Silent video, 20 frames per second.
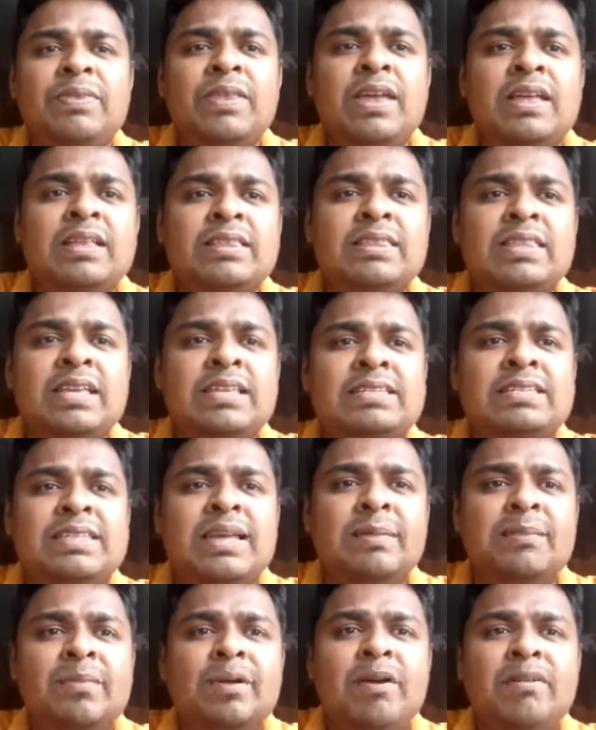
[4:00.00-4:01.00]
the
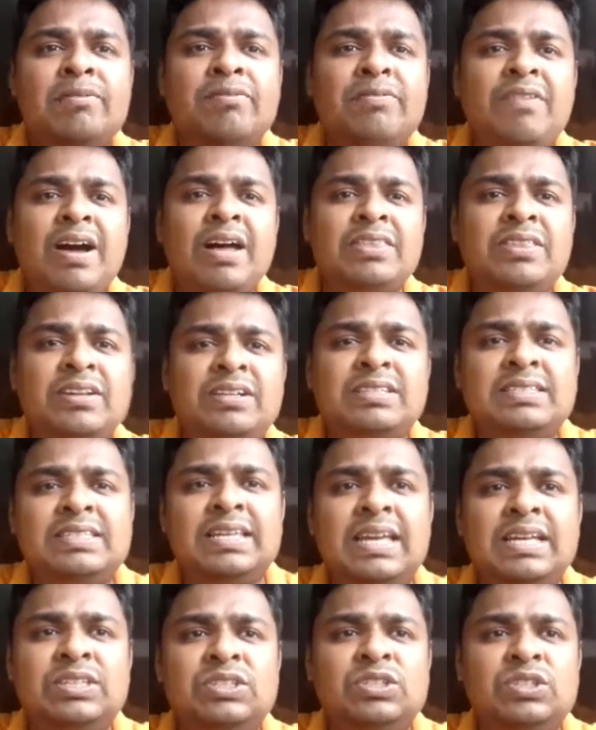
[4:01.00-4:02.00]
sum of father's
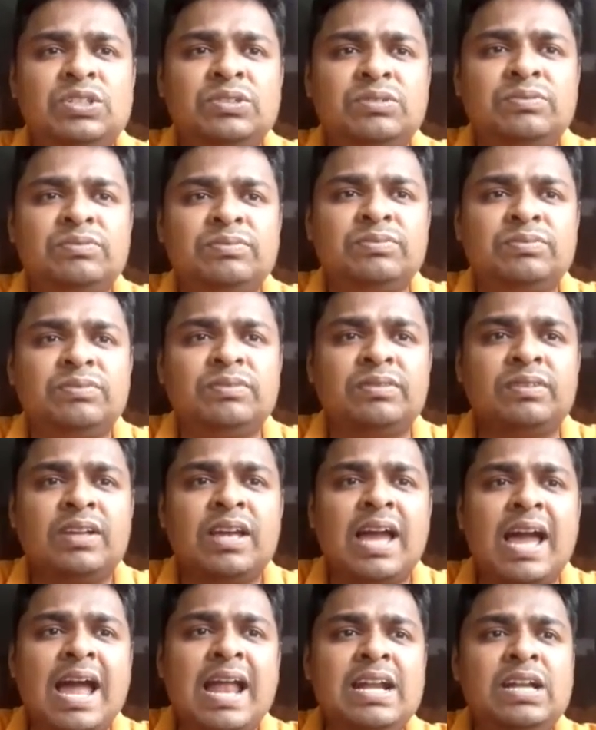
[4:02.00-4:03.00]
age
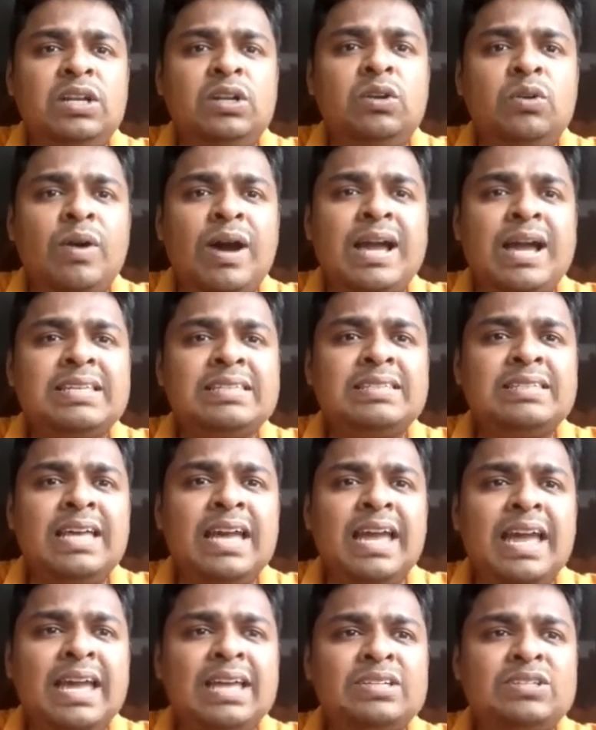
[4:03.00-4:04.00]
and twice
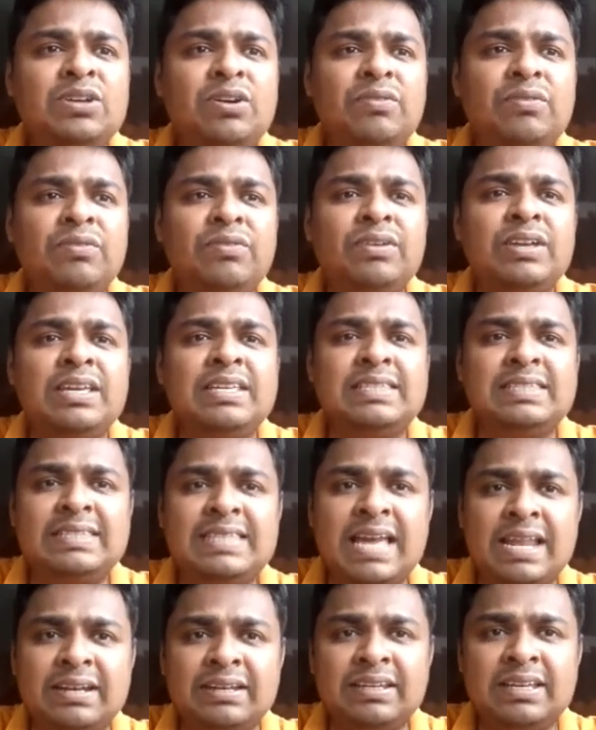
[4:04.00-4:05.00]
the age of his
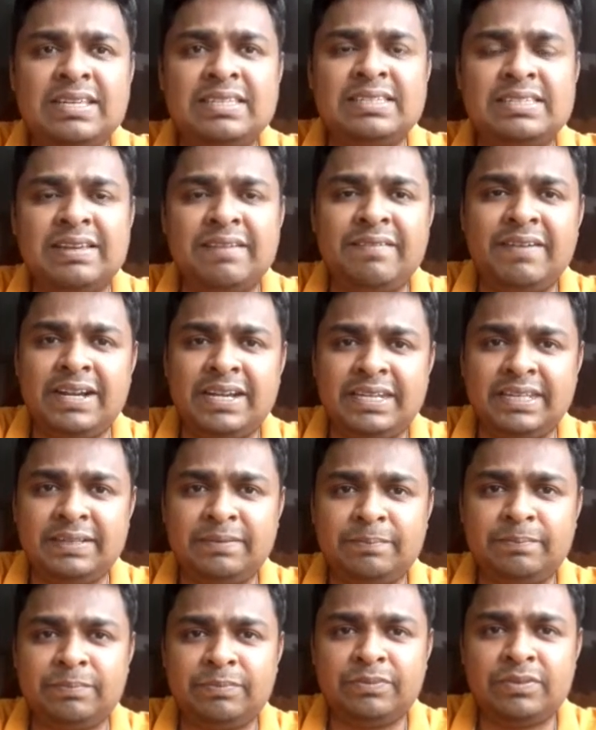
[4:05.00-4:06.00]
son is 70.
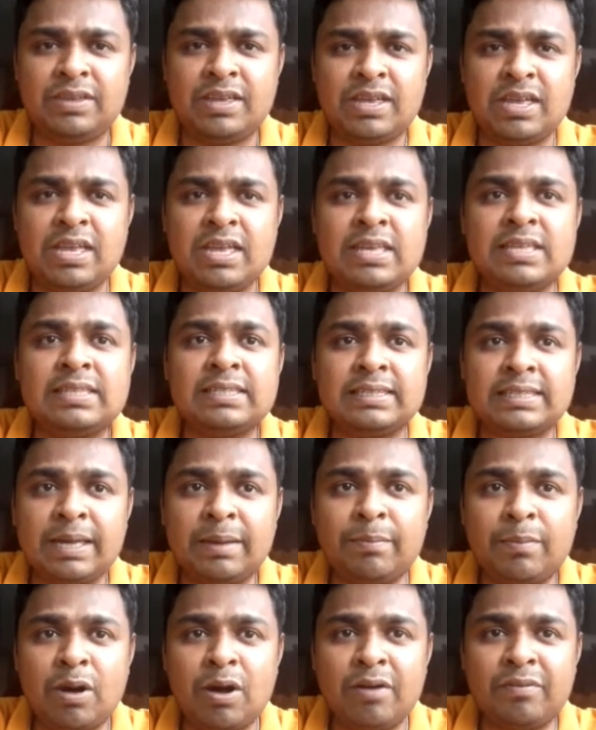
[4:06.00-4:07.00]

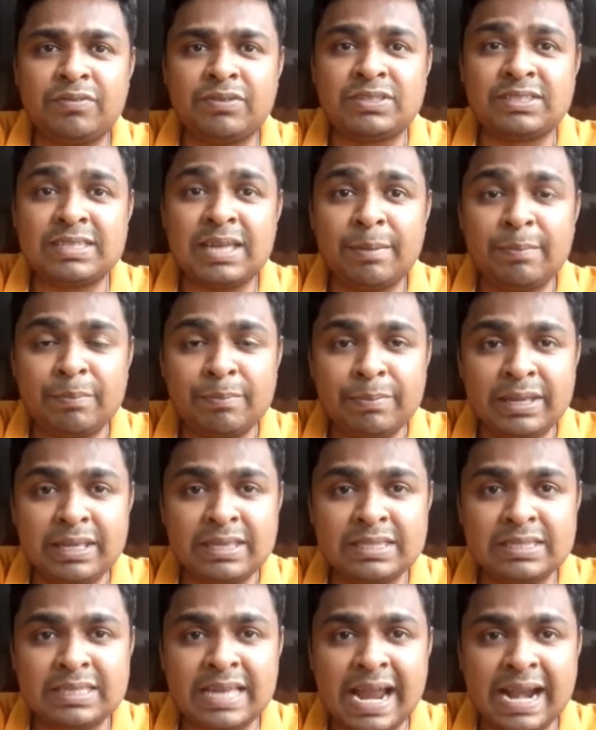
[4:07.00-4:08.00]
Sum
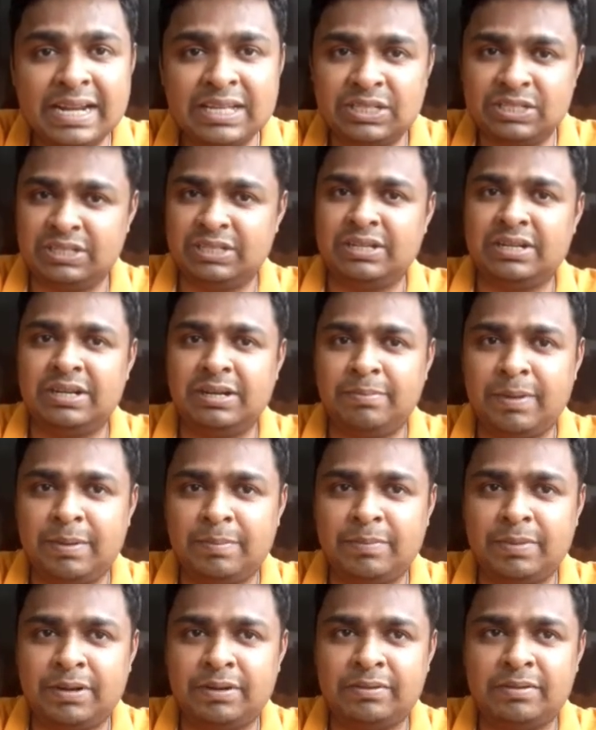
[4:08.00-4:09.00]
means addition,
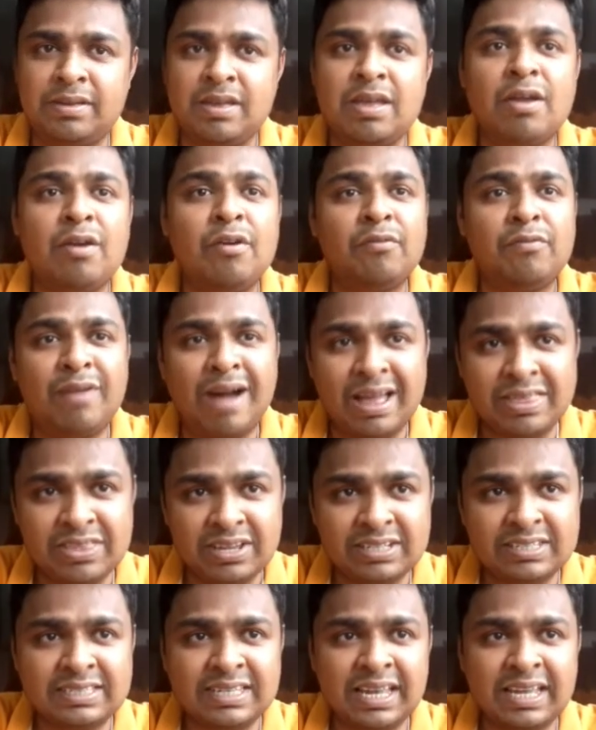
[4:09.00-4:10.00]
remember.
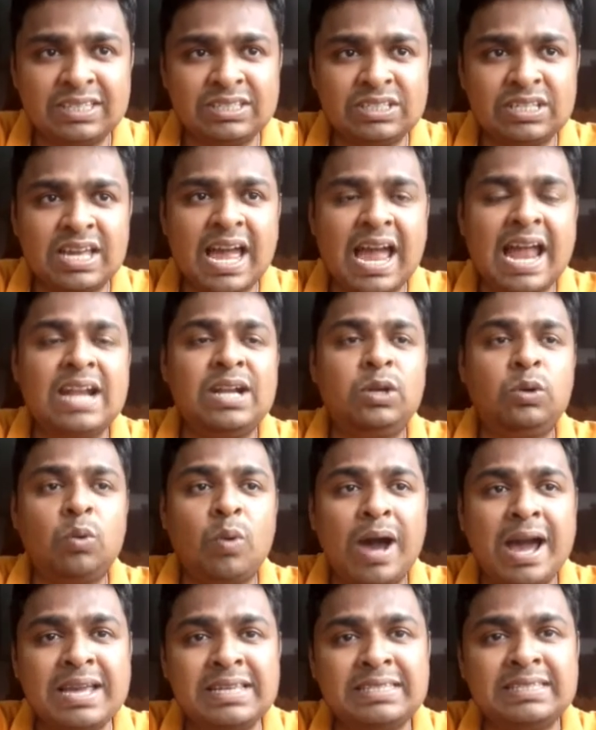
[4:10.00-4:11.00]
Father's age and
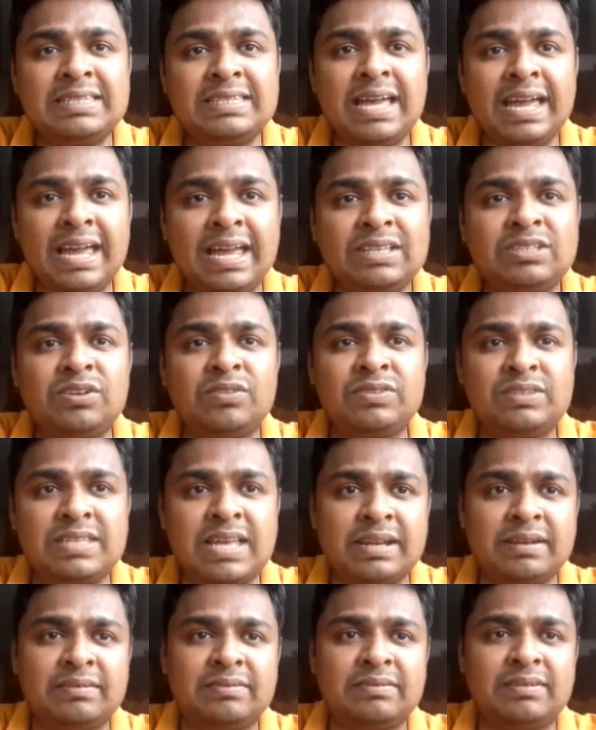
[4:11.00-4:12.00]
twice the age of
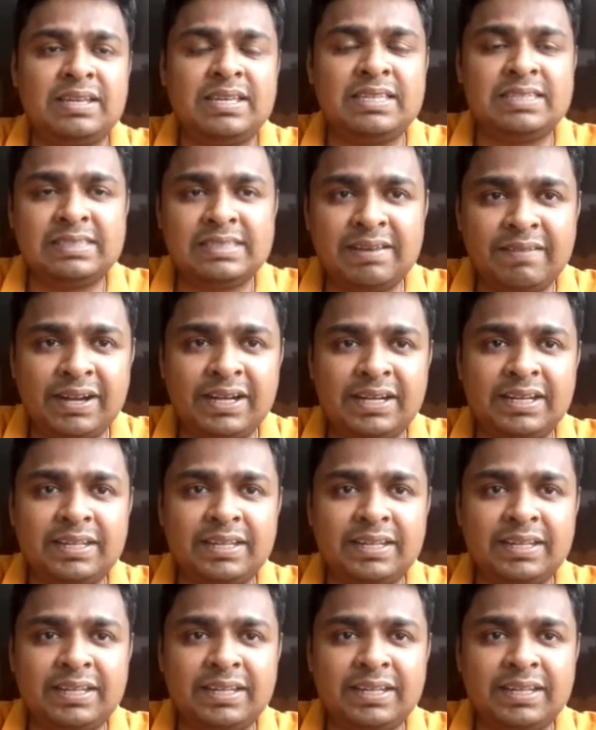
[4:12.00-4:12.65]
son is 70.